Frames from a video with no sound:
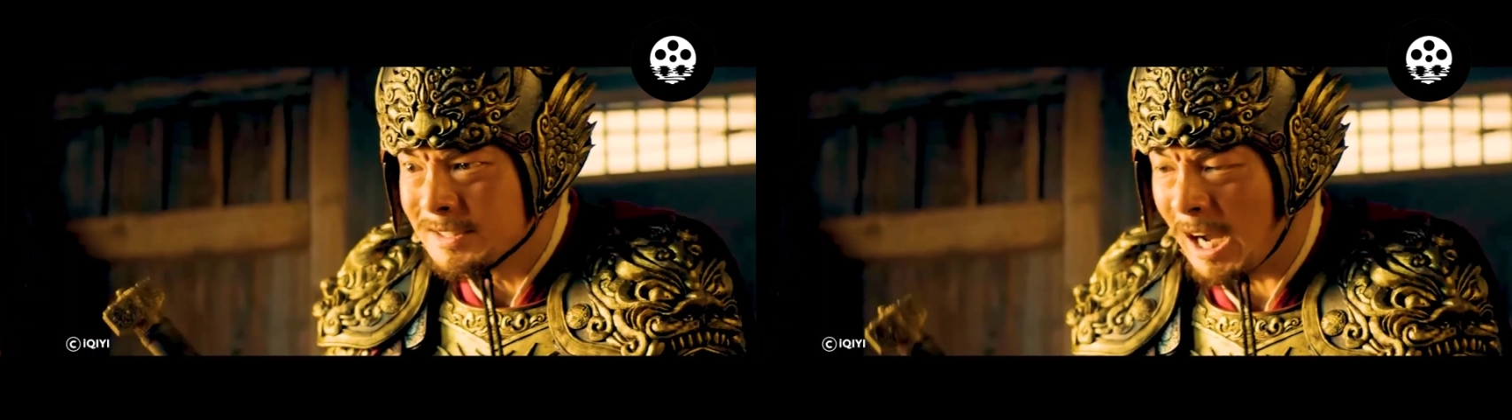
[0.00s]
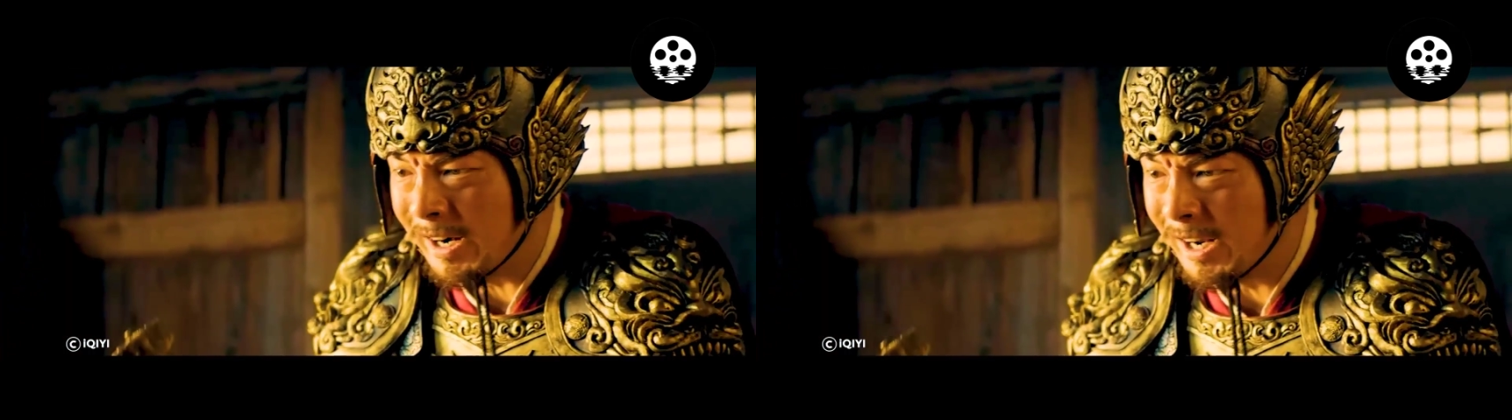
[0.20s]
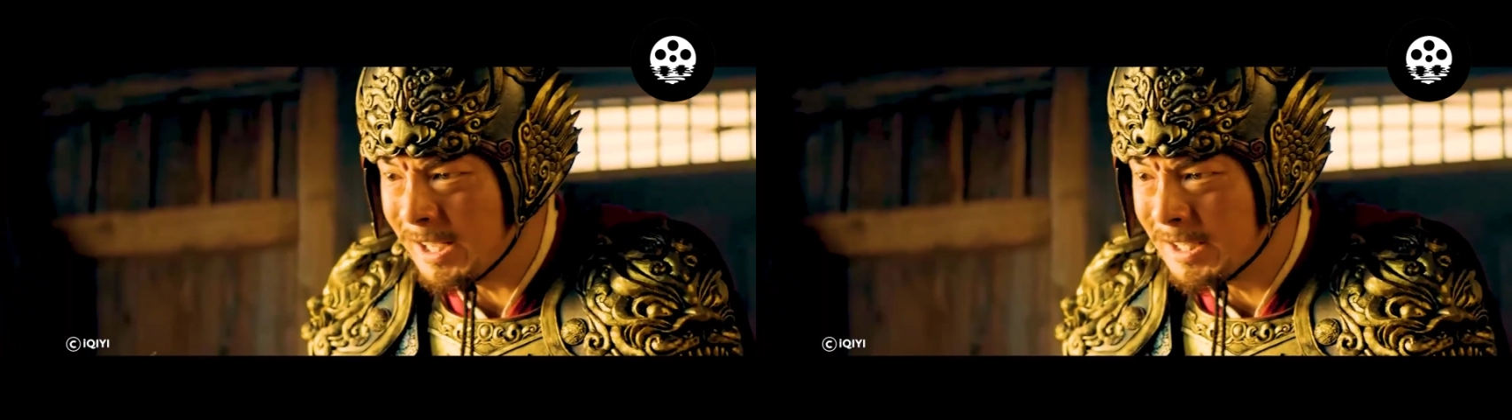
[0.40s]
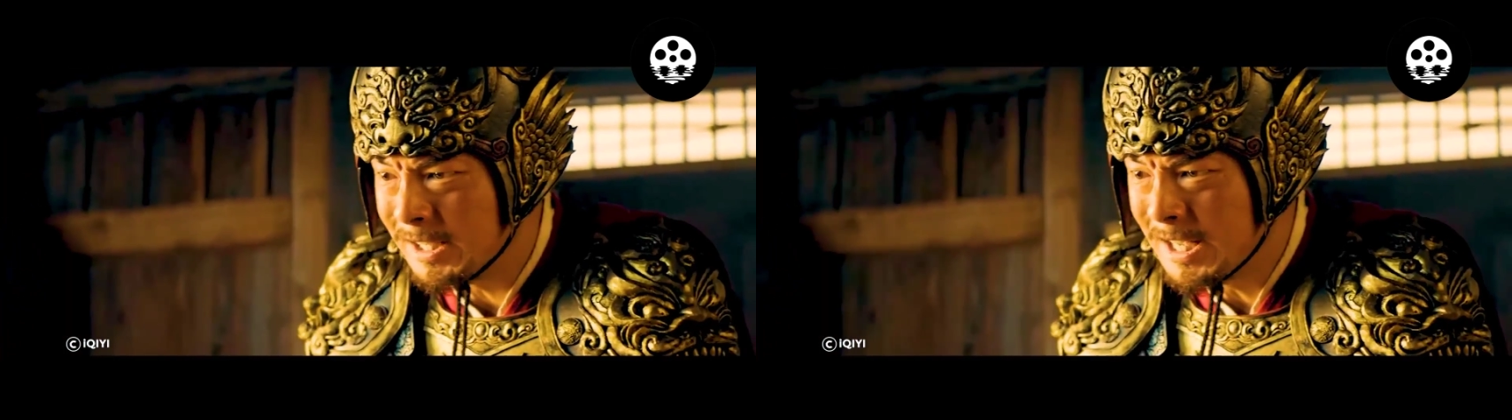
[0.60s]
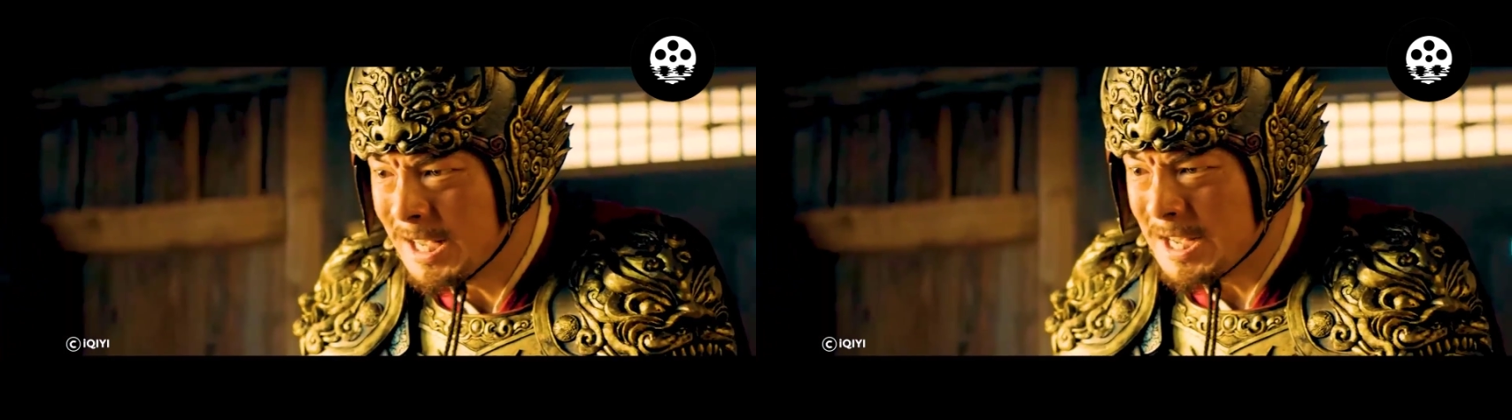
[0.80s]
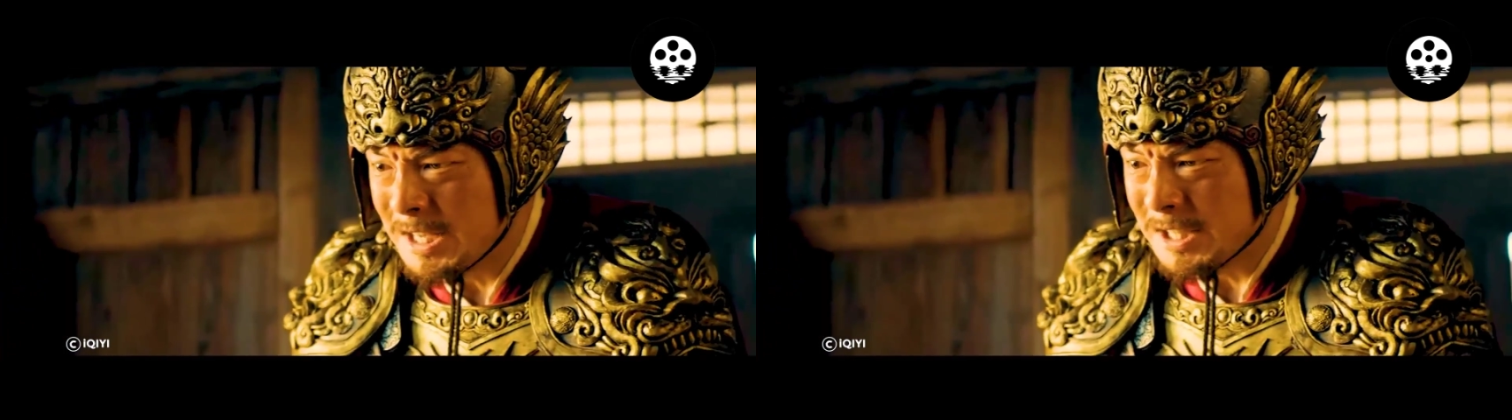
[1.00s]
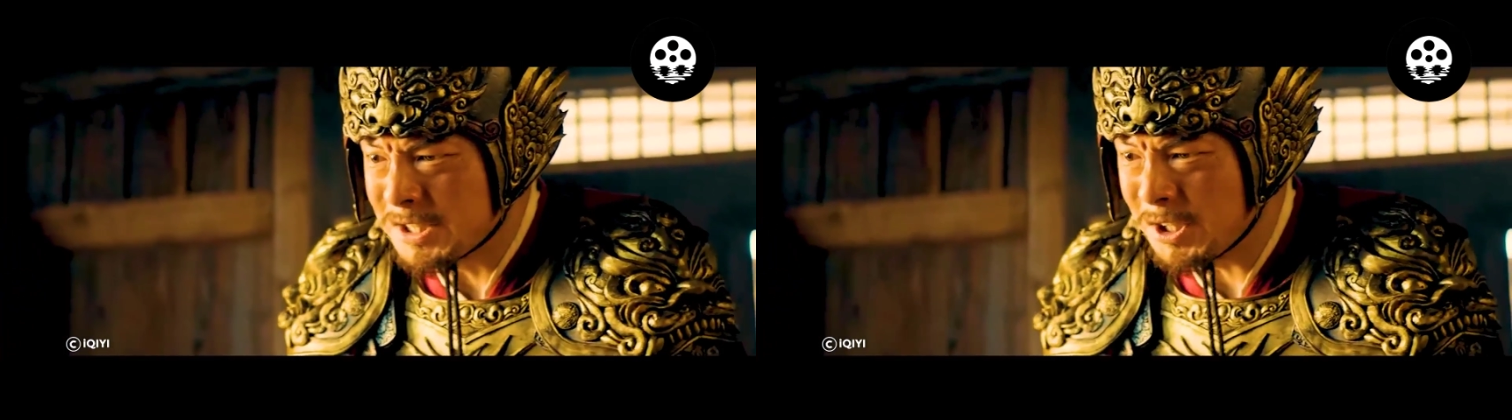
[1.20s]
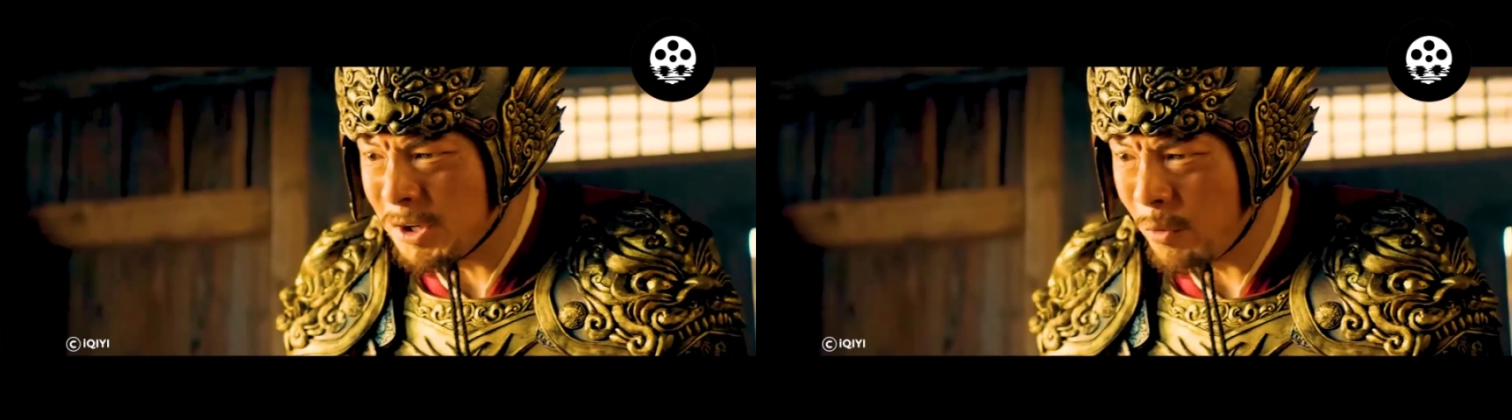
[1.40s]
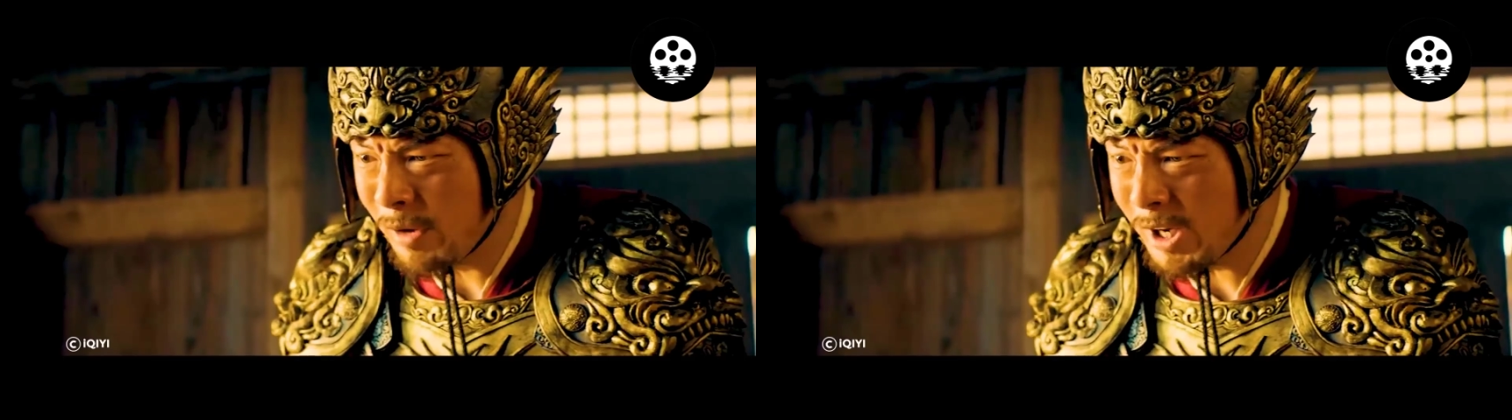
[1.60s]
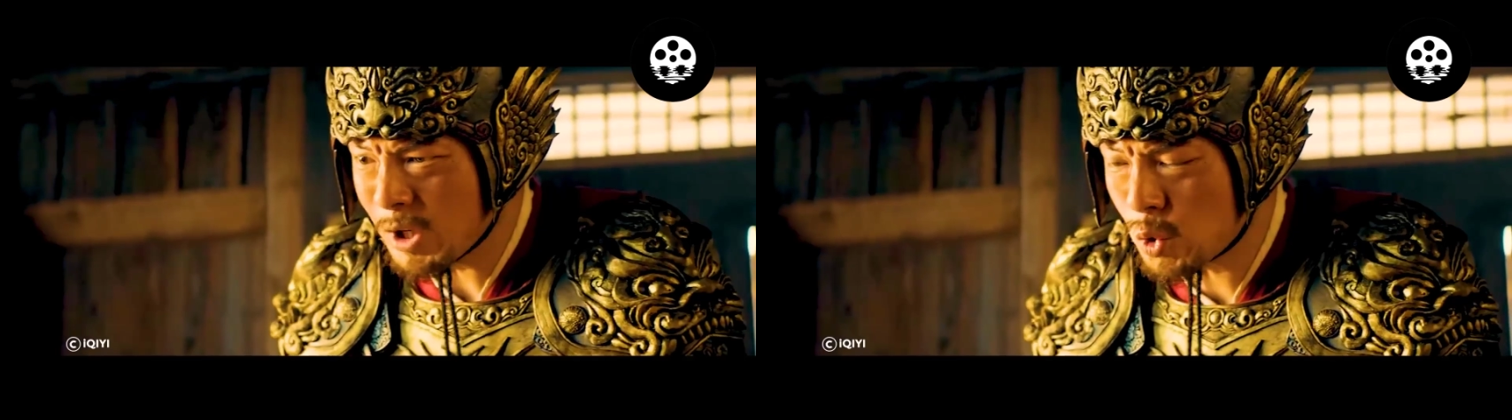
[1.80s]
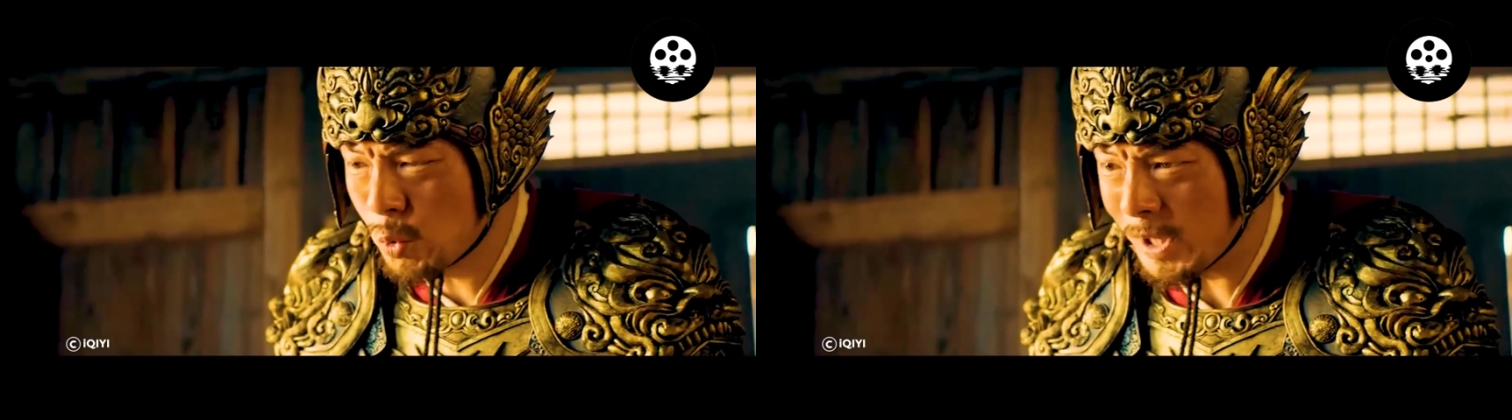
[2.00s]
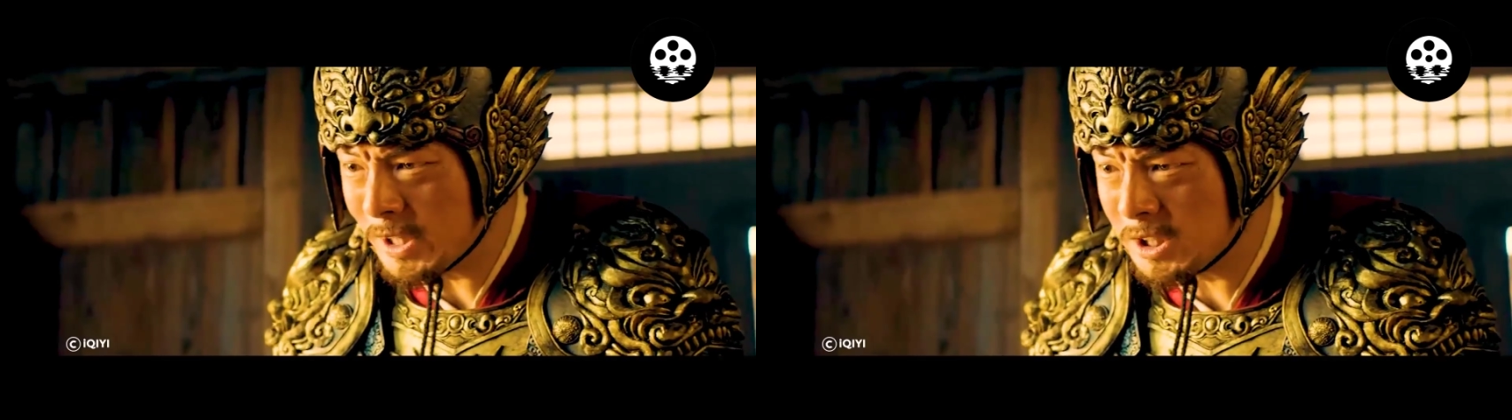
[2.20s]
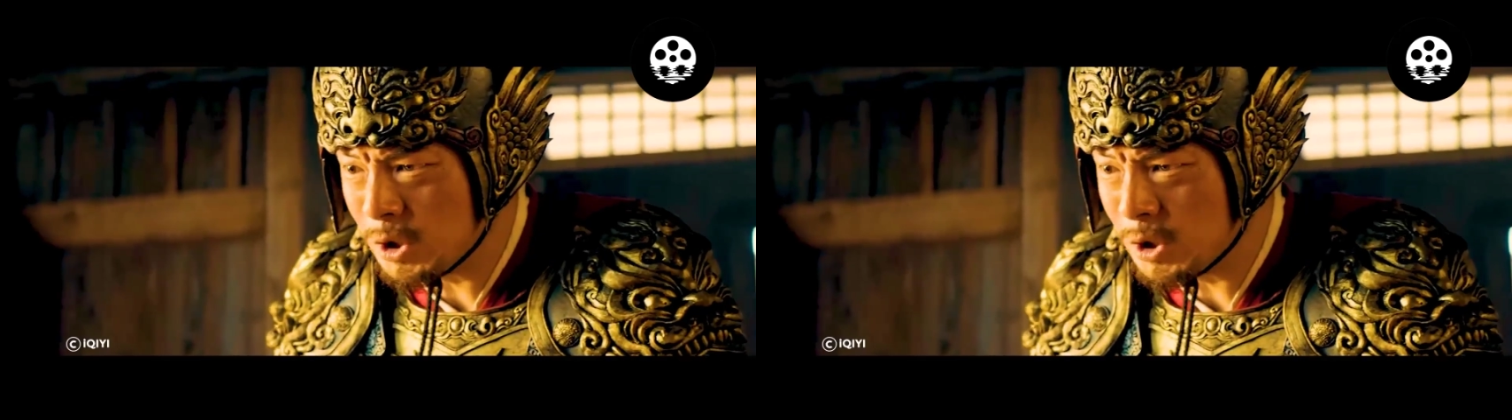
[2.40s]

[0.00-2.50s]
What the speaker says: Chuan attempted to explain the circumstances they were